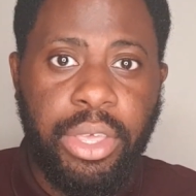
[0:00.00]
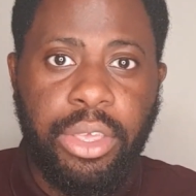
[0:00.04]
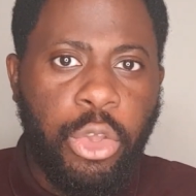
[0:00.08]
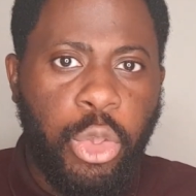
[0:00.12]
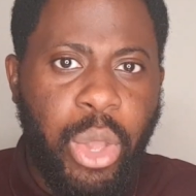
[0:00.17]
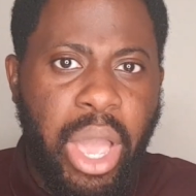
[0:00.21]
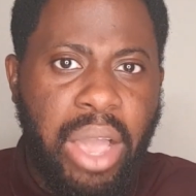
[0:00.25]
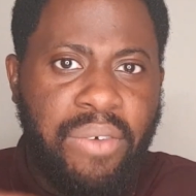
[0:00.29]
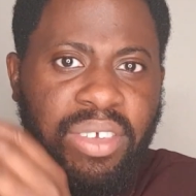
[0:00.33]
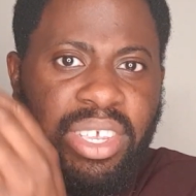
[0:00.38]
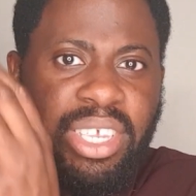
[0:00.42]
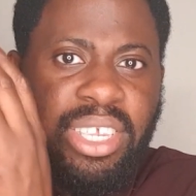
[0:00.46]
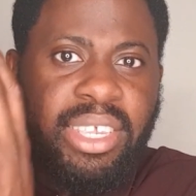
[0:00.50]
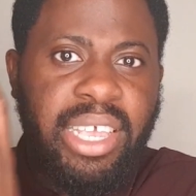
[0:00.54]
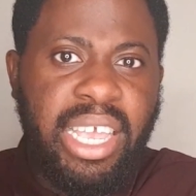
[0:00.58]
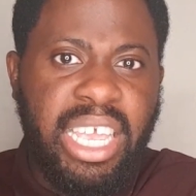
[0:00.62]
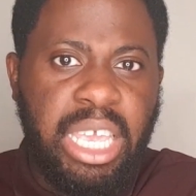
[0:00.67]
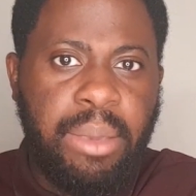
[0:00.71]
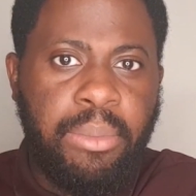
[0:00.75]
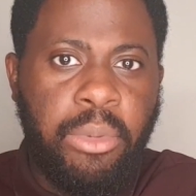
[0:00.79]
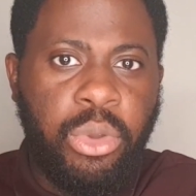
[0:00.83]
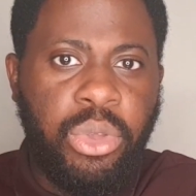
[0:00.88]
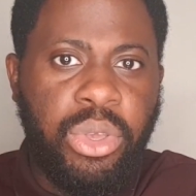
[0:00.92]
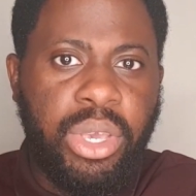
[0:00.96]
You have a set
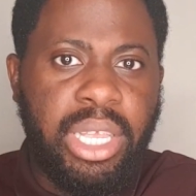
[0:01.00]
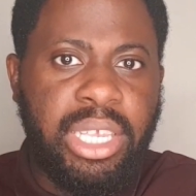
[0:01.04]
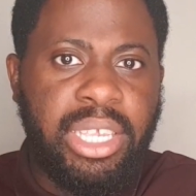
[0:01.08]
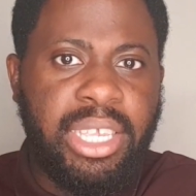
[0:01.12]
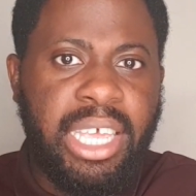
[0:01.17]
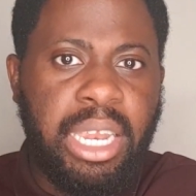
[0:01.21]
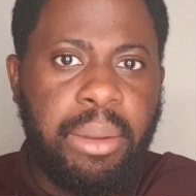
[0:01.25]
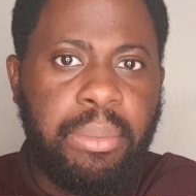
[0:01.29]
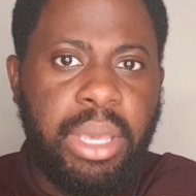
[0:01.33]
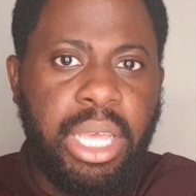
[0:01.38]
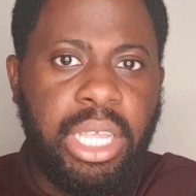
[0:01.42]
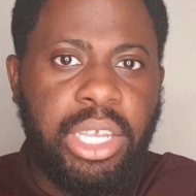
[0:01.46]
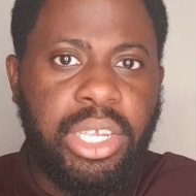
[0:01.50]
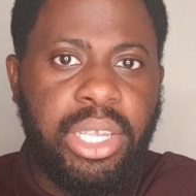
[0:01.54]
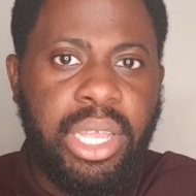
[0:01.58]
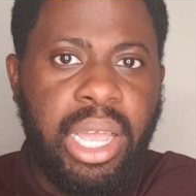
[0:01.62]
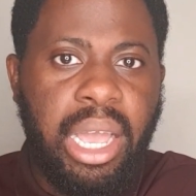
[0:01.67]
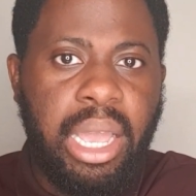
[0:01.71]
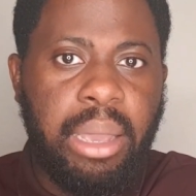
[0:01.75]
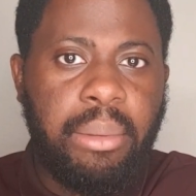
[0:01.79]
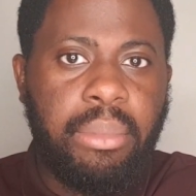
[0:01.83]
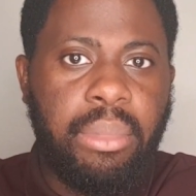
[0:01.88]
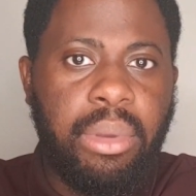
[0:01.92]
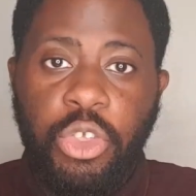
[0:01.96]
email you can send them each time.